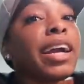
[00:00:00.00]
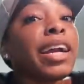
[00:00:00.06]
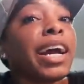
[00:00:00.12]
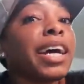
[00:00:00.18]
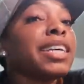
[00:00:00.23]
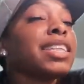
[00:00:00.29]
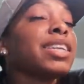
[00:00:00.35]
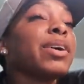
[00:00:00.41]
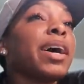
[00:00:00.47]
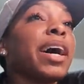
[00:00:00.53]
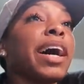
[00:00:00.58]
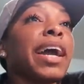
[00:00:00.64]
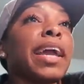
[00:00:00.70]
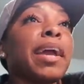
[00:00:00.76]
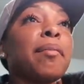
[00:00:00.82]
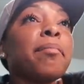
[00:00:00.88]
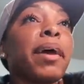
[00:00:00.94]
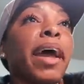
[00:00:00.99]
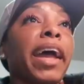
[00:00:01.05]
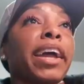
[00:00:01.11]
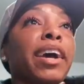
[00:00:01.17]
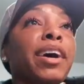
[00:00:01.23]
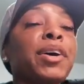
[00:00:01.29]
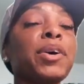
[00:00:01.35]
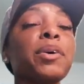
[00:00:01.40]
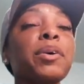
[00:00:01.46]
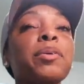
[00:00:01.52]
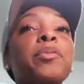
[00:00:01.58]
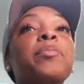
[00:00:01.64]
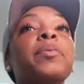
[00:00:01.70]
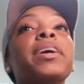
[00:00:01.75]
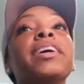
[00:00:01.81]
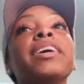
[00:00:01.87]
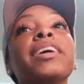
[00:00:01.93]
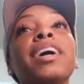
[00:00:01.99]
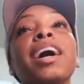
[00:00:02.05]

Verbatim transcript: right, guys. So I am back home.